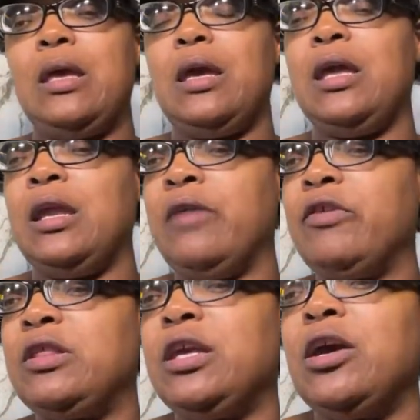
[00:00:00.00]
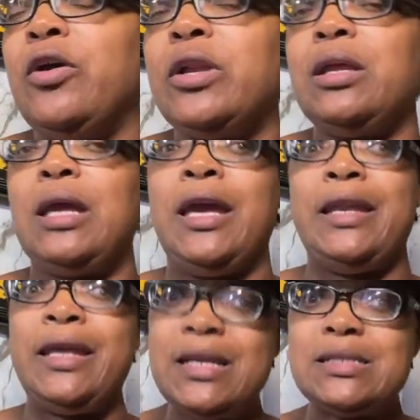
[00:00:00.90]
and everything on it,
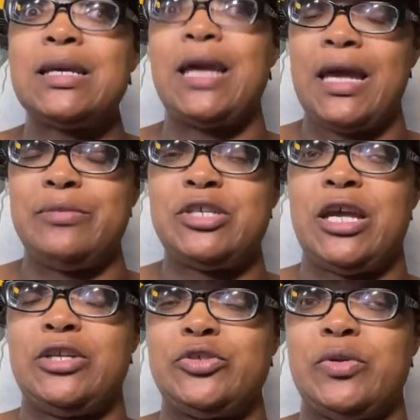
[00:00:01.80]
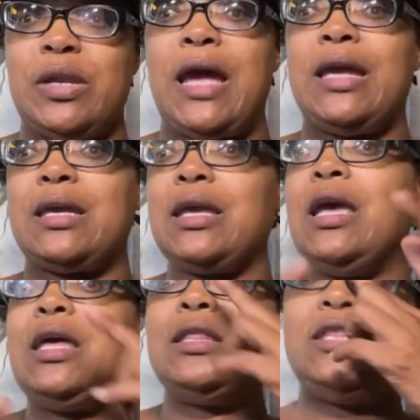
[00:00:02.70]
and it is a game changer. Like
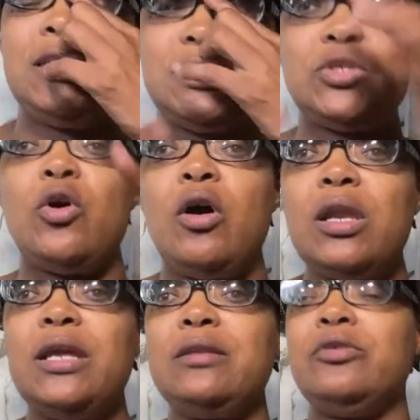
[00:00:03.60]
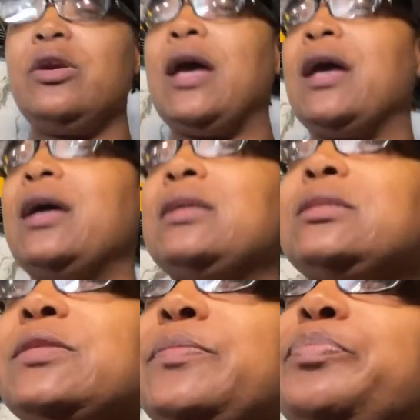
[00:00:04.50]
this toilet, you guys,